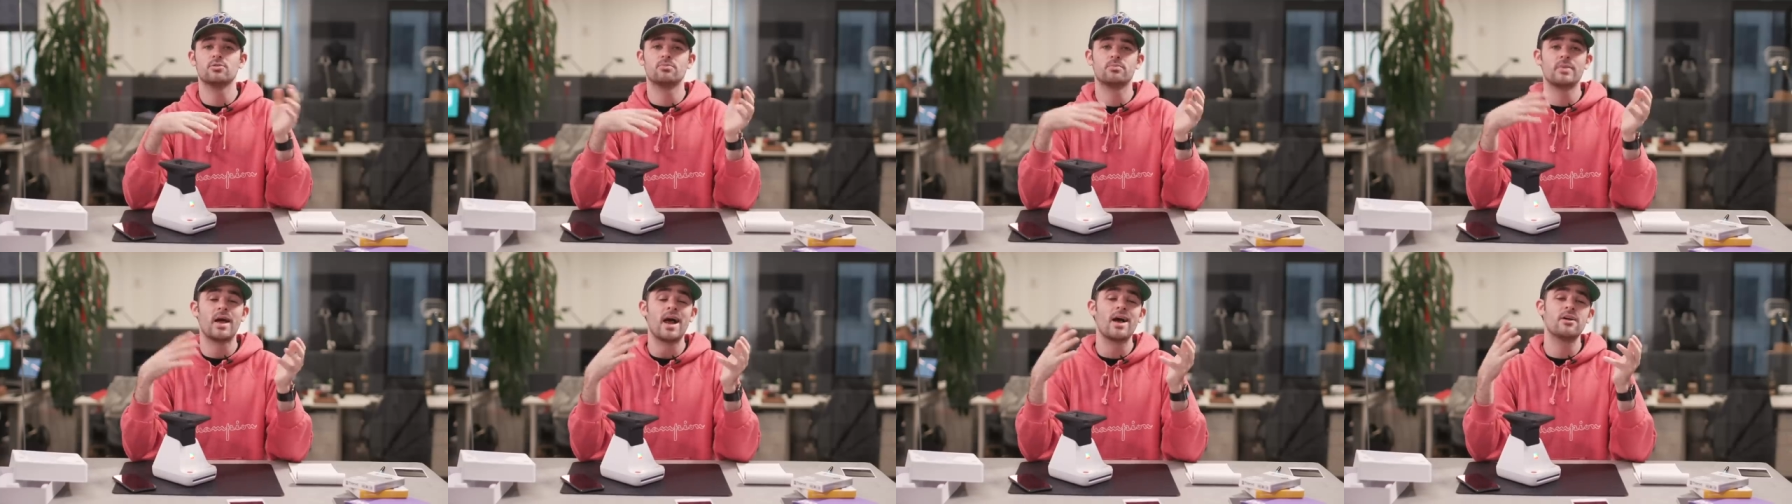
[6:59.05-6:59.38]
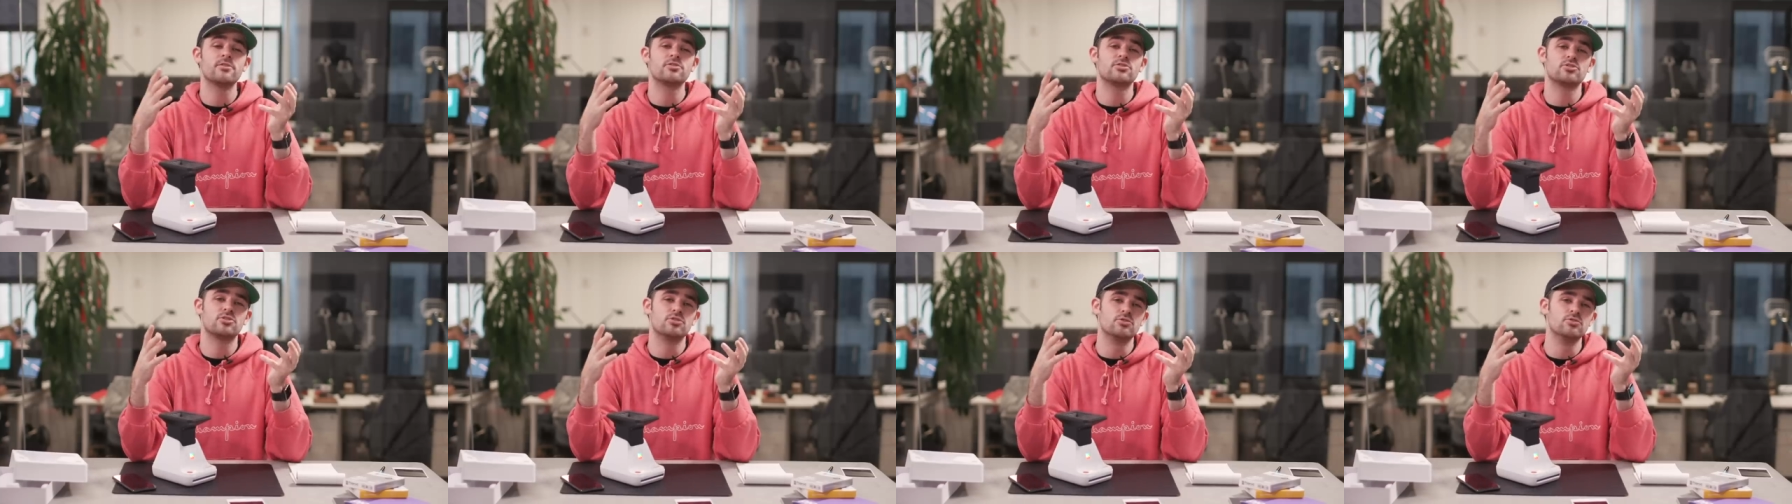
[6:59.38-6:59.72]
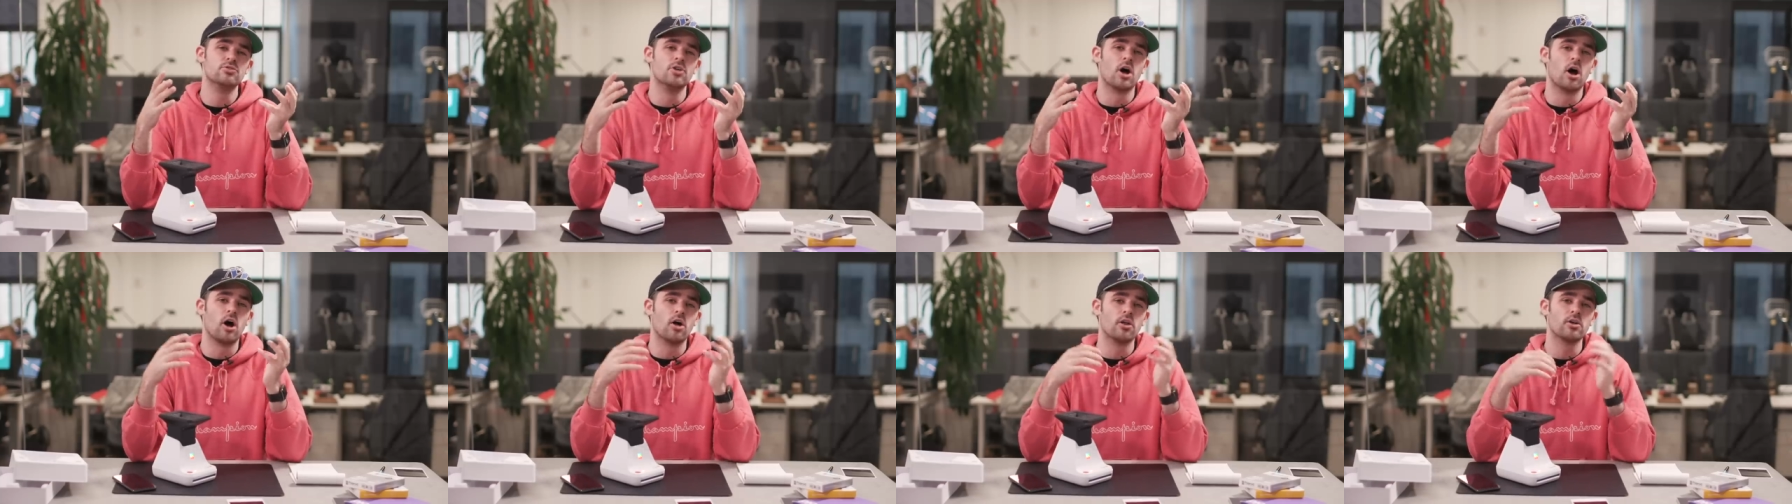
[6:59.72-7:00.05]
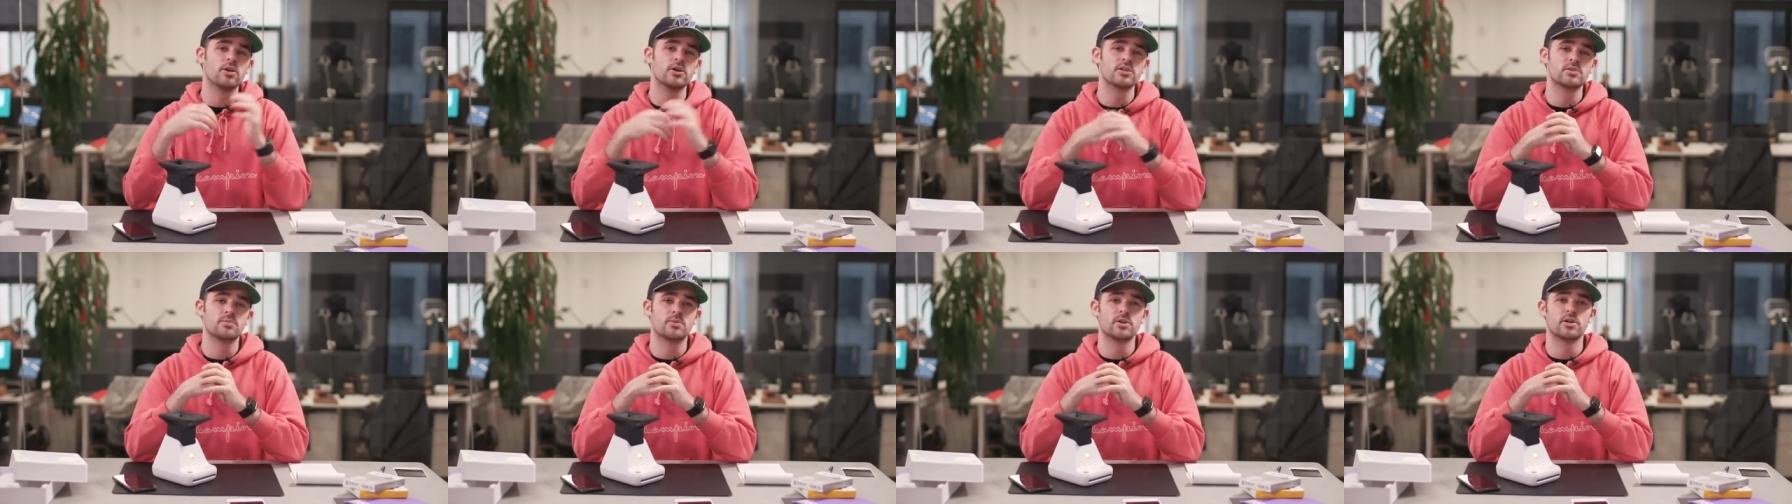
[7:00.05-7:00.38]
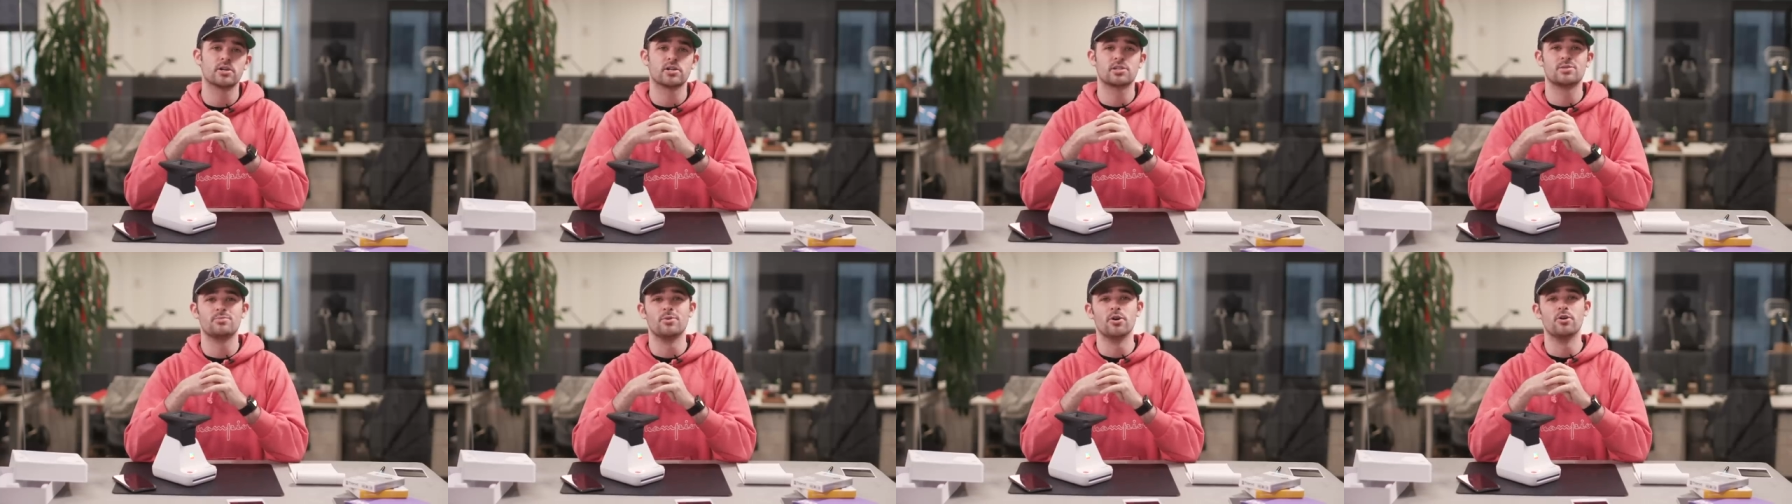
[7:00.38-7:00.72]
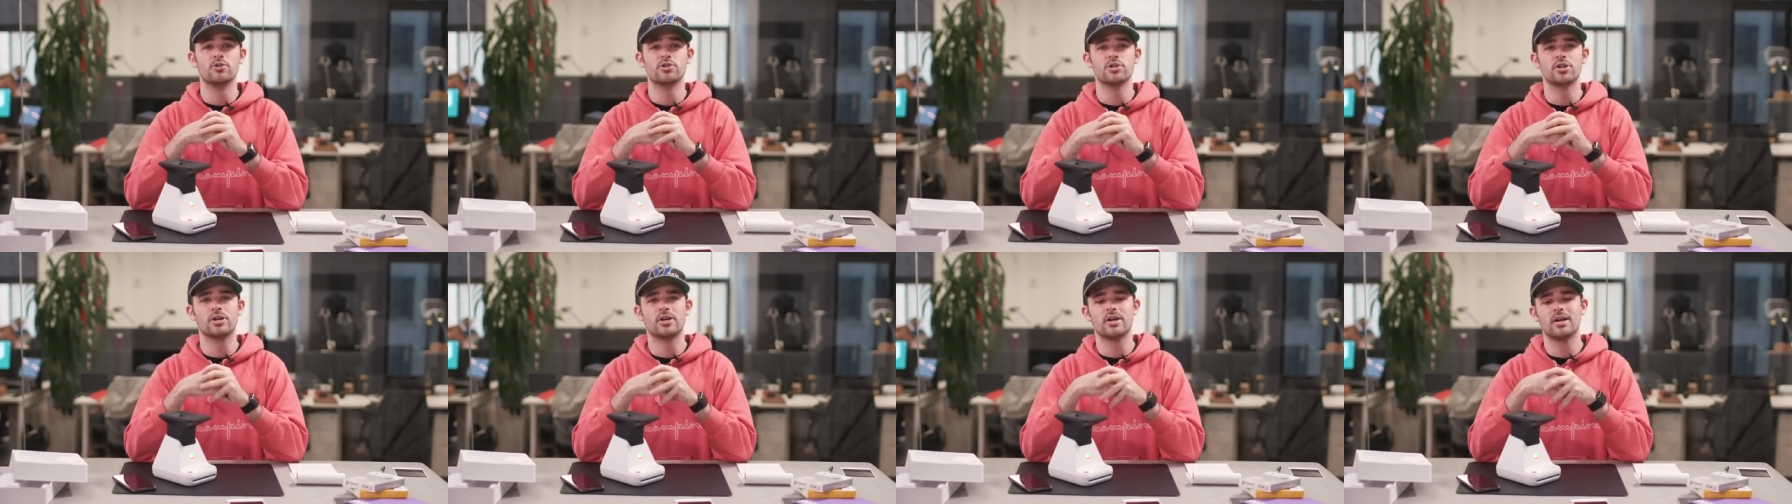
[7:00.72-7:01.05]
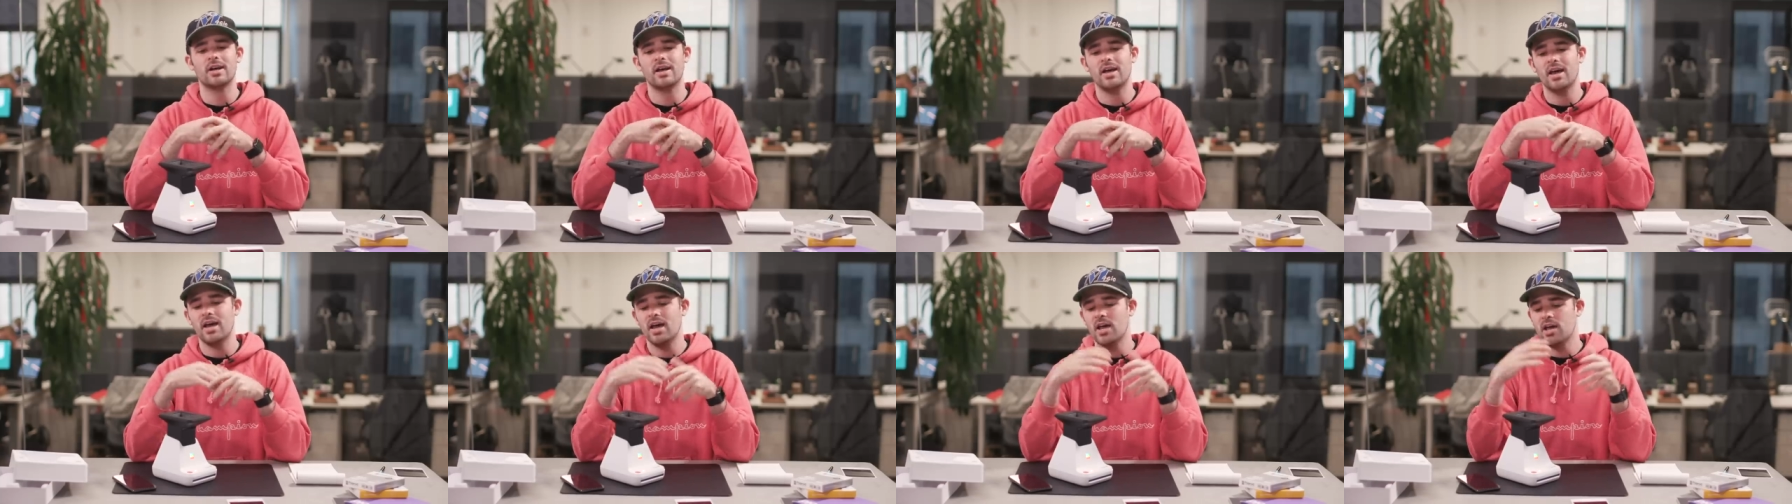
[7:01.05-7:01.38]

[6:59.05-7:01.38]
around $2 per exposure.